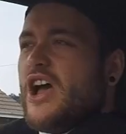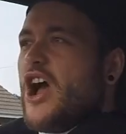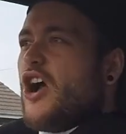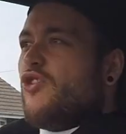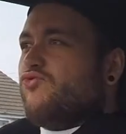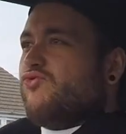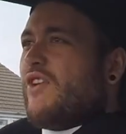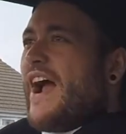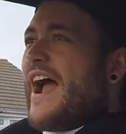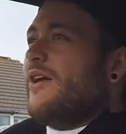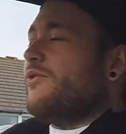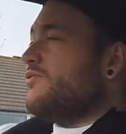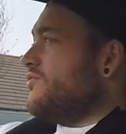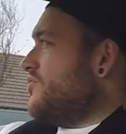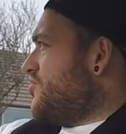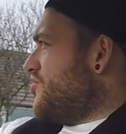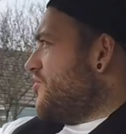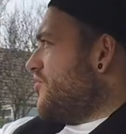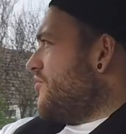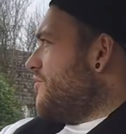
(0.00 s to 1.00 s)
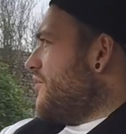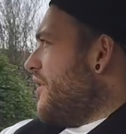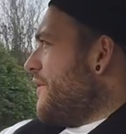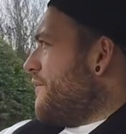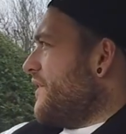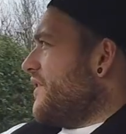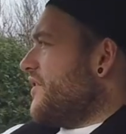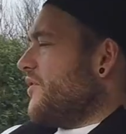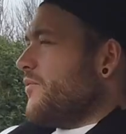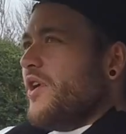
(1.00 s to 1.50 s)
around you, I
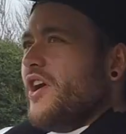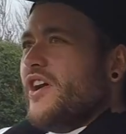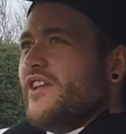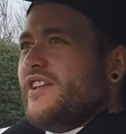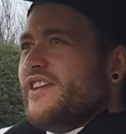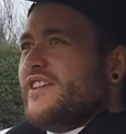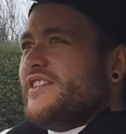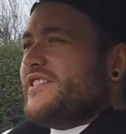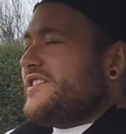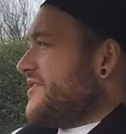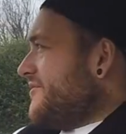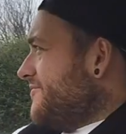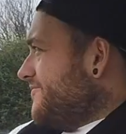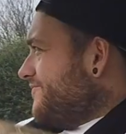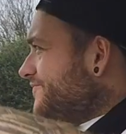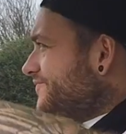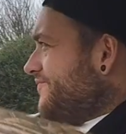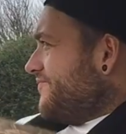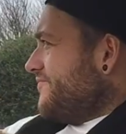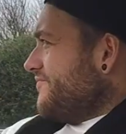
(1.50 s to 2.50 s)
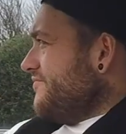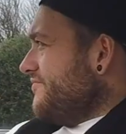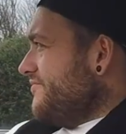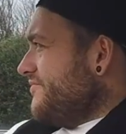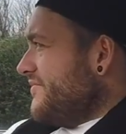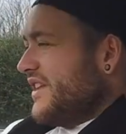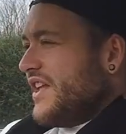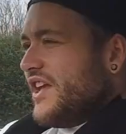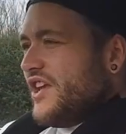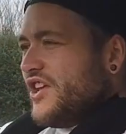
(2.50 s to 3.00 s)
think the word is.
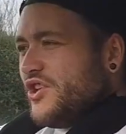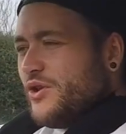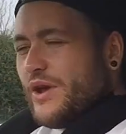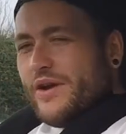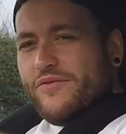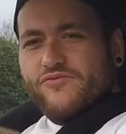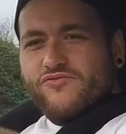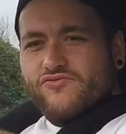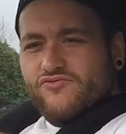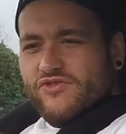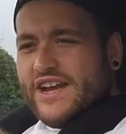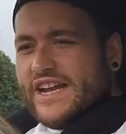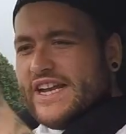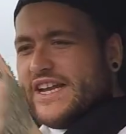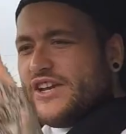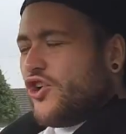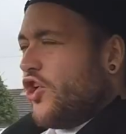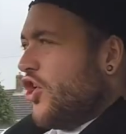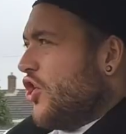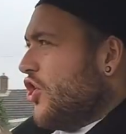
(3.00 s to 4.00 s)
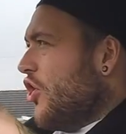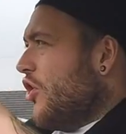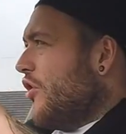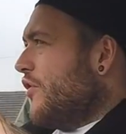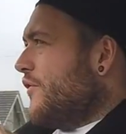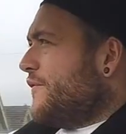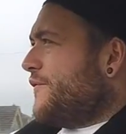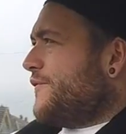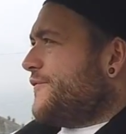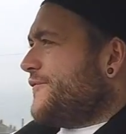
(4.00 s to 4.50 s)
You haven't really got a lot
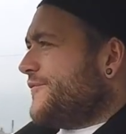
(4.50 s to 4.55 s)
of,